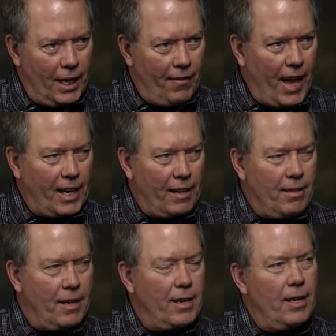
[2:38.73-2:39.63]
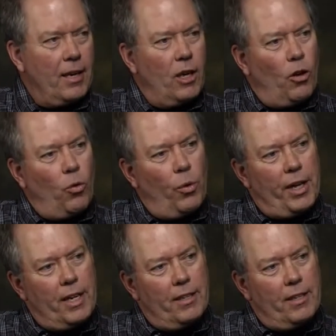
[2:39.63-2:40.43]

And that I think we need